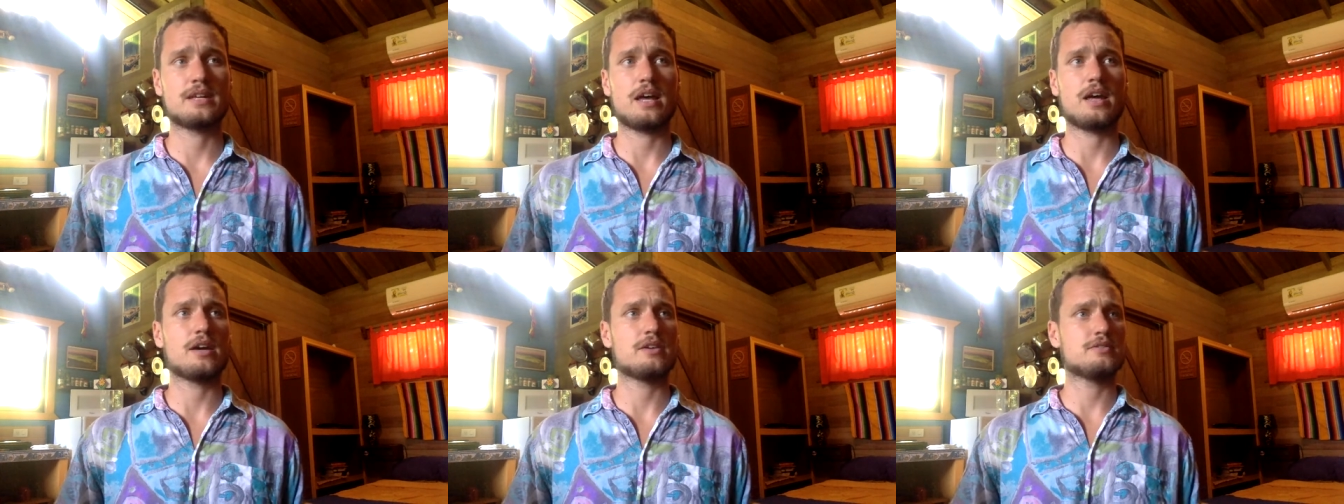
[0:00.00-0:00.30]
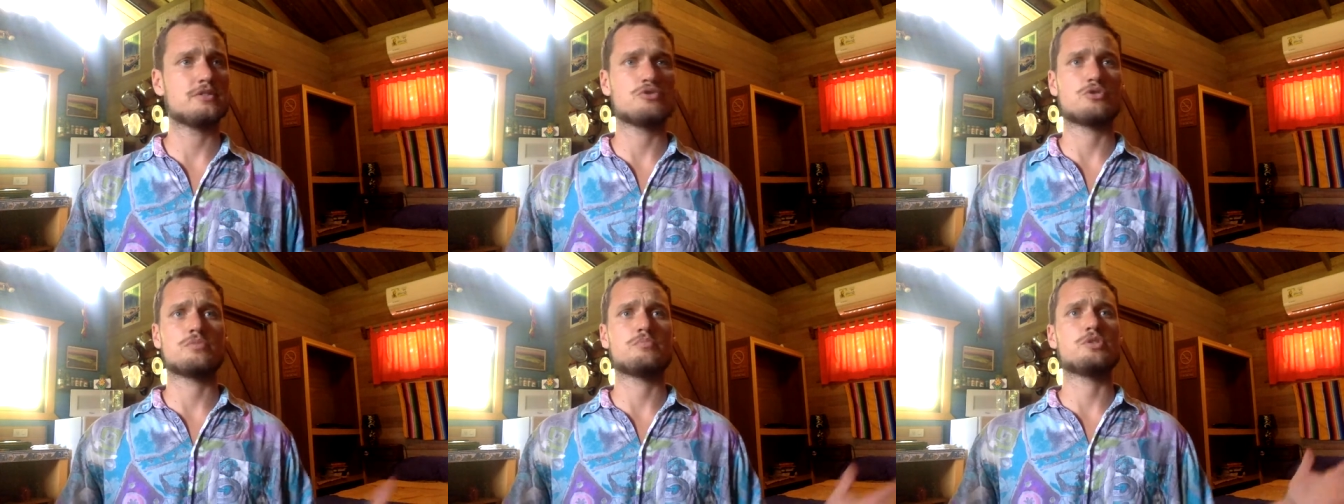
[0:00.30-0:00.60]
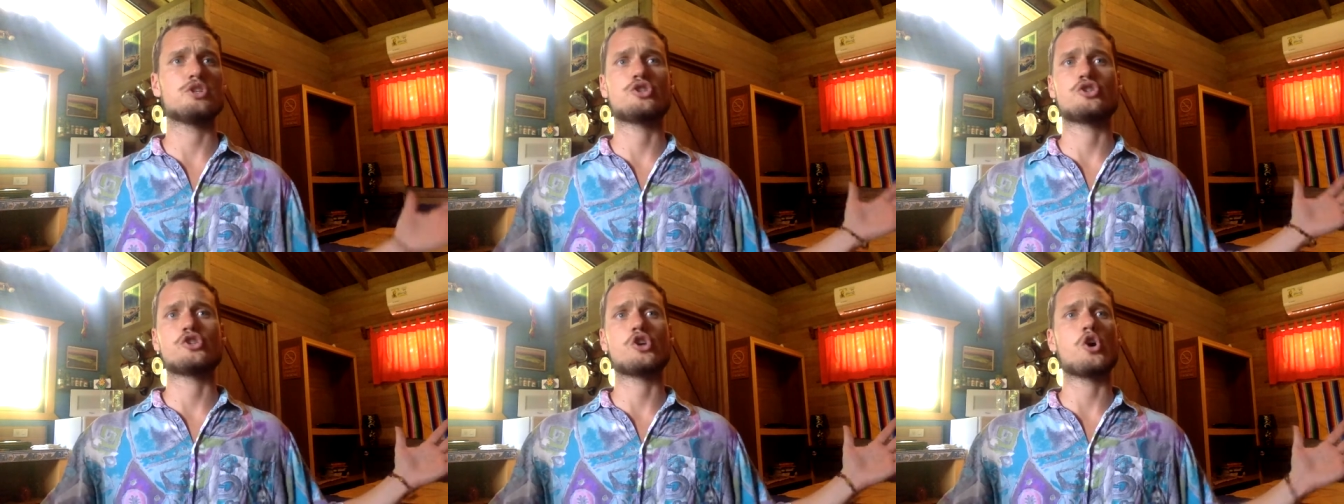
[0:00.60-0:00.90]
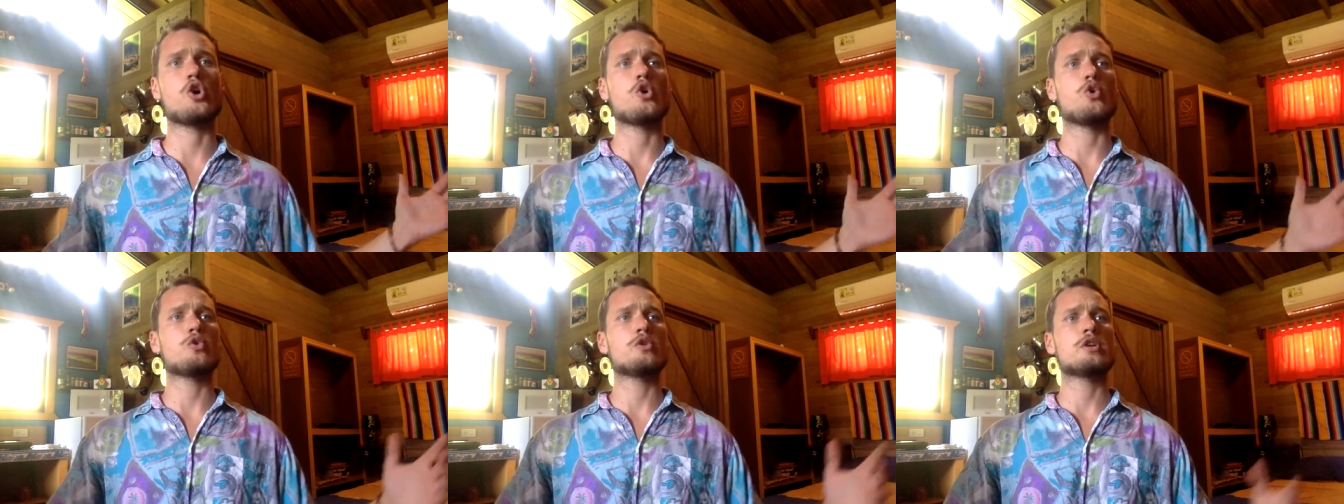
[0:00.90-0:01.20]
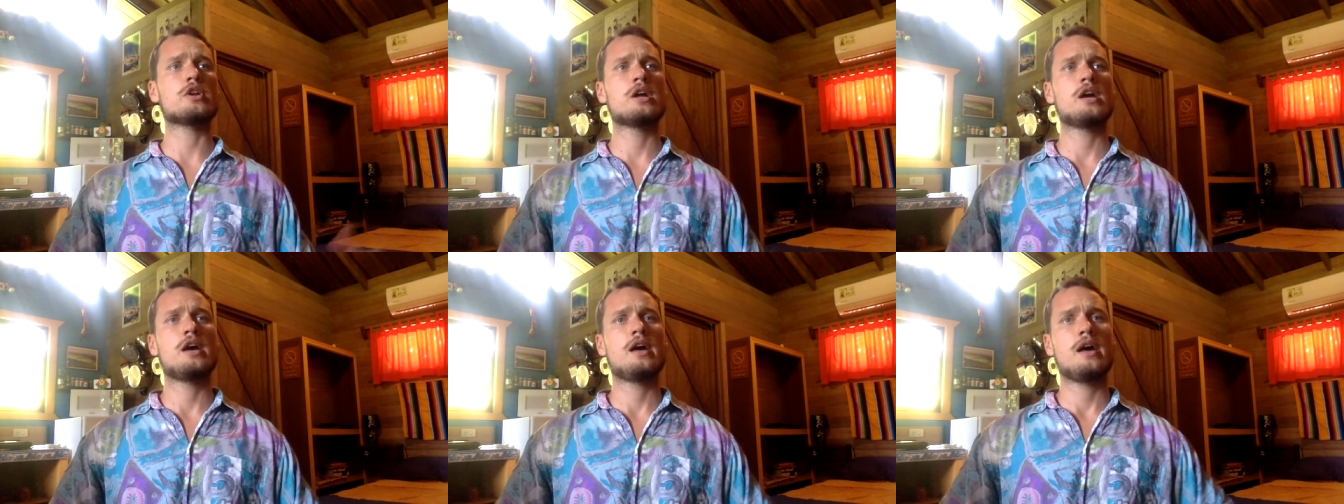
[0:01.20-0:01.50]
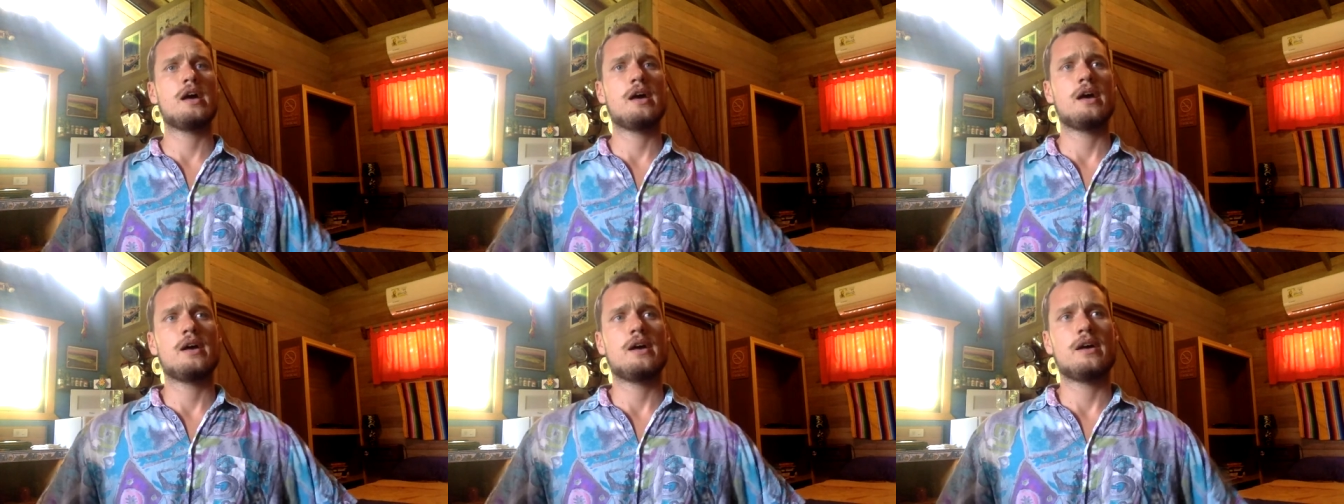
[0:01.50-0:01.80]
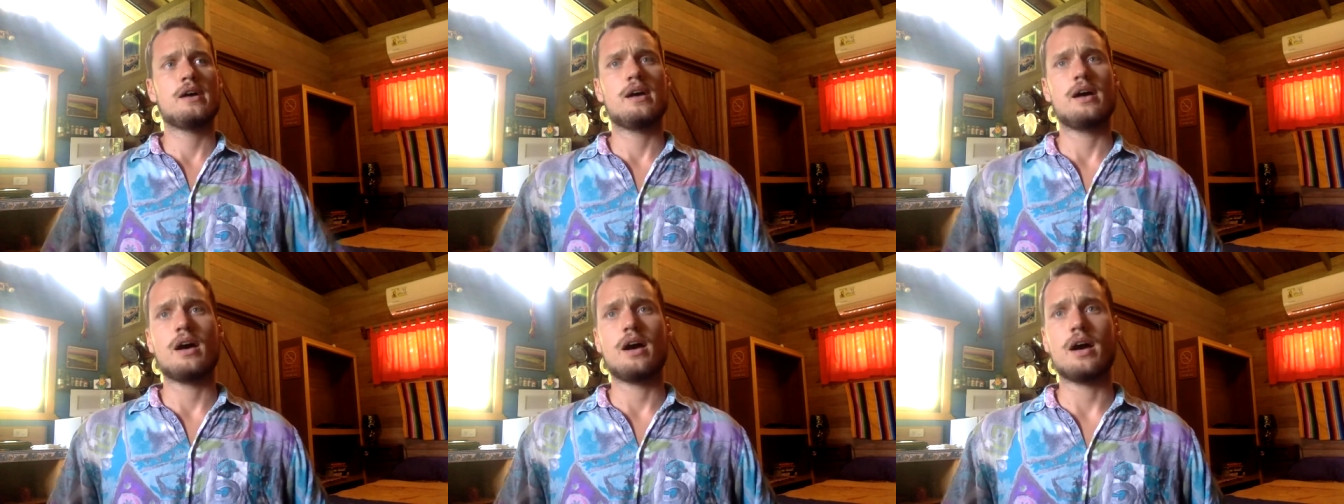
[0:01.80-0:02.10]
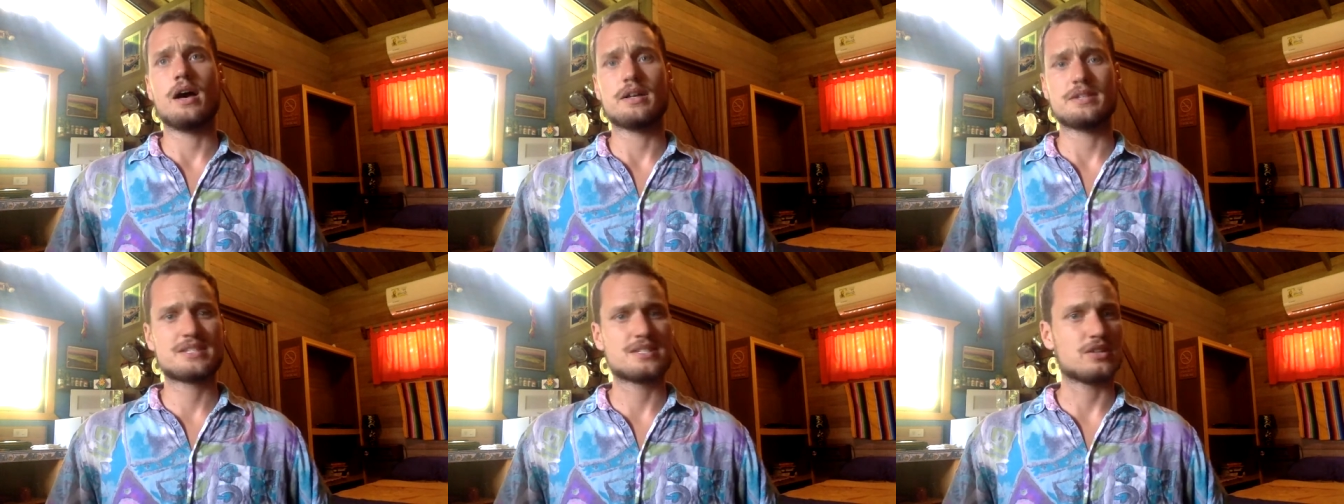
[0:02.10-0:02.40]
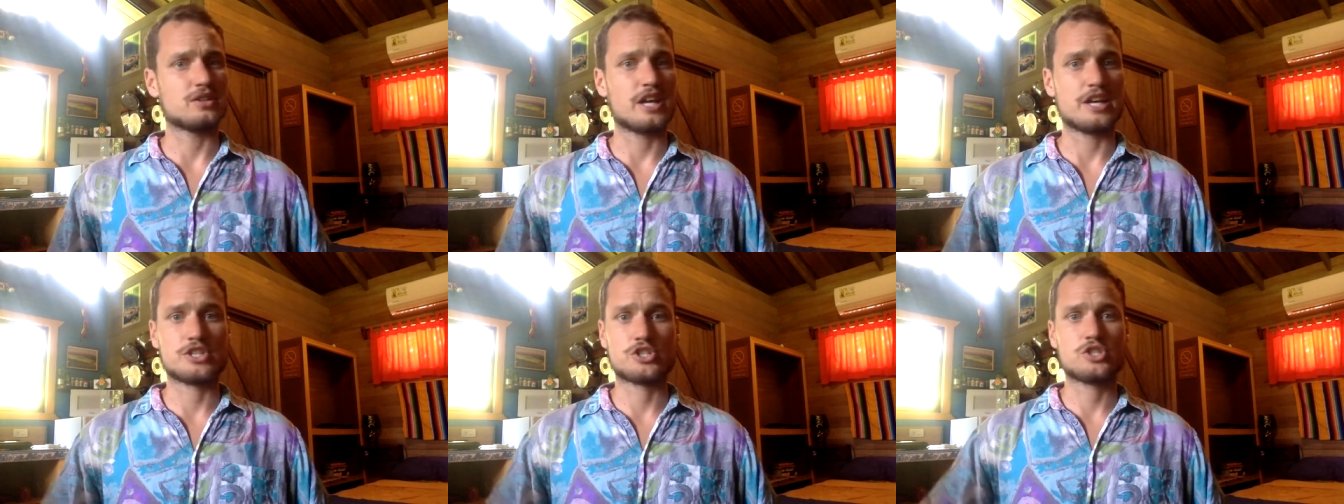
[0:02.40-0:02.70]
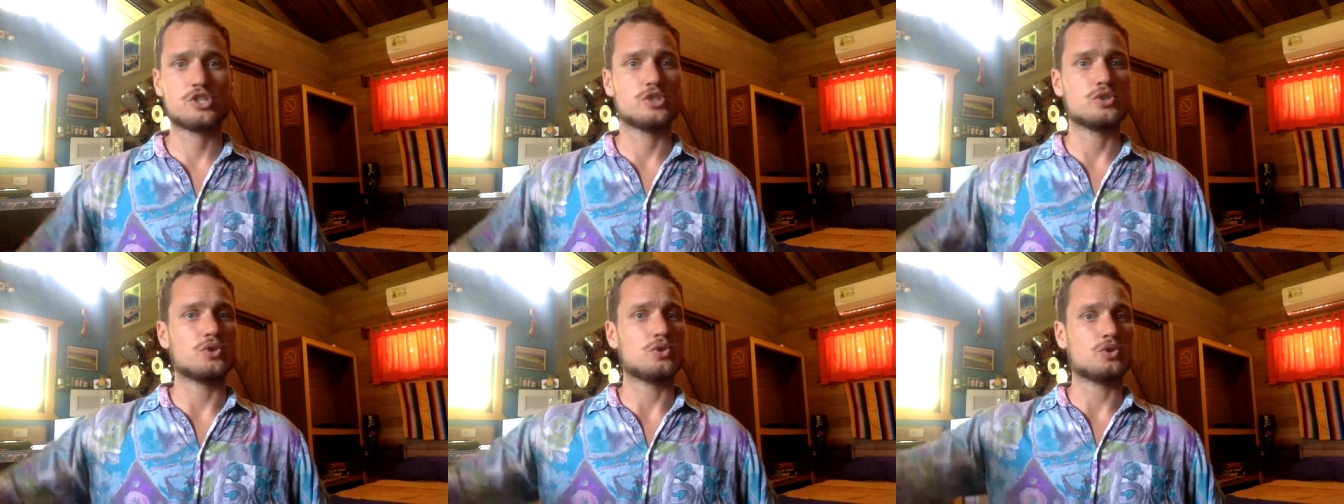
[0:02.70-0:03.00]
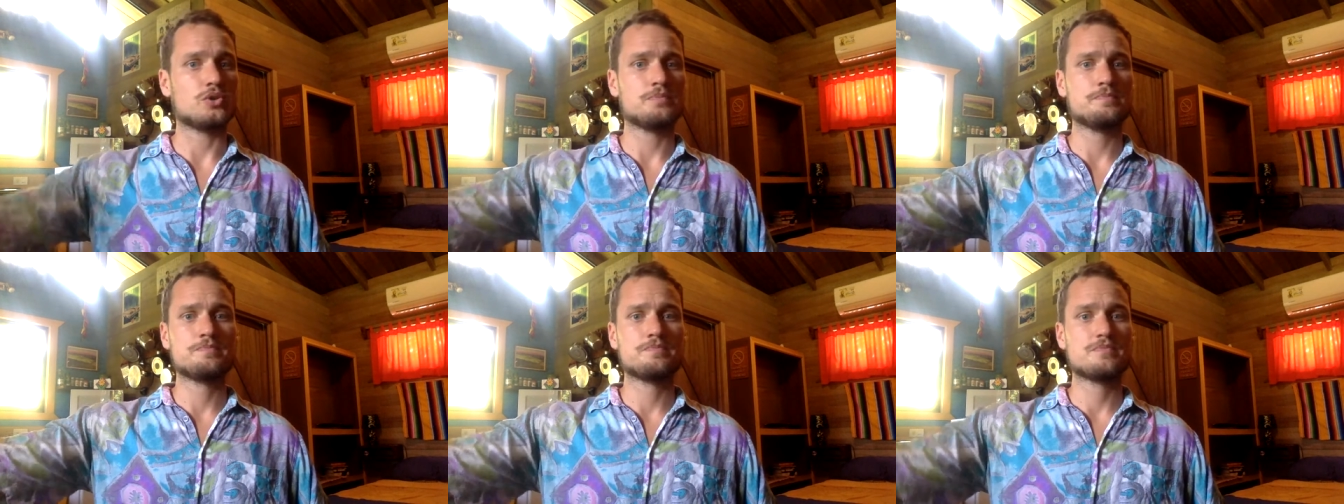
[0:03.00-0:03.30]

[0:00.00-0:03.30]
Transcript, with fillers: Uh, you can be shown uh, celestial